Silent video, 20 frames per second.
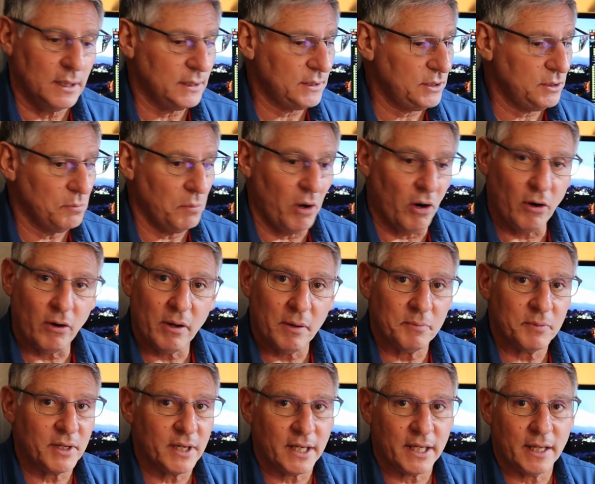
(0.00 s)
Tomorrow
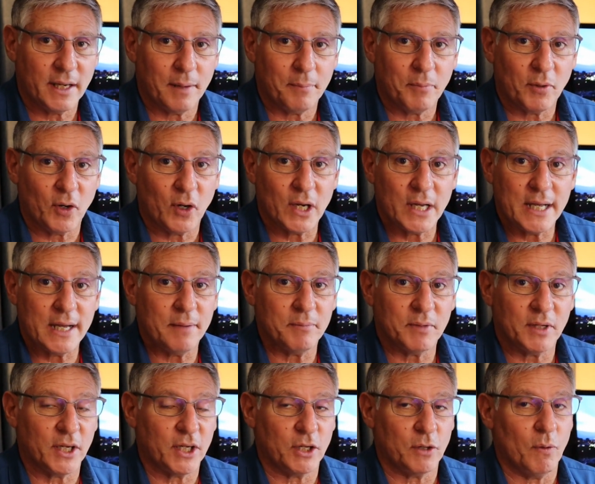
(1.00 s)
I'm going to get up early. I'm
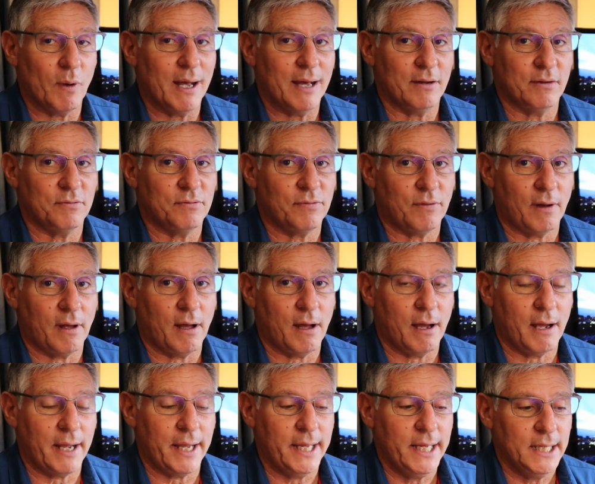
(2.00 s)
going to go out and
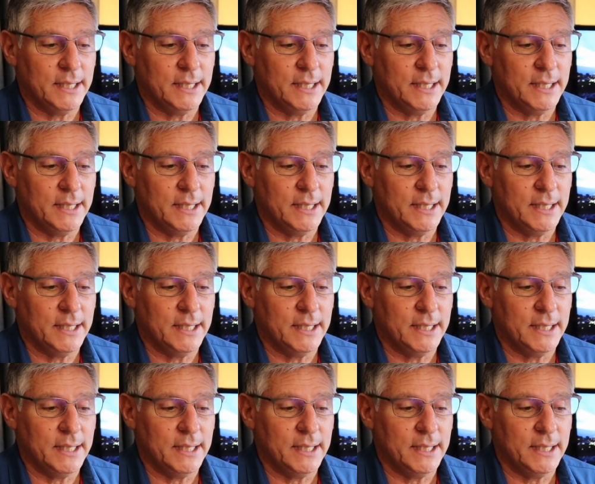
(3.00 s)
fly.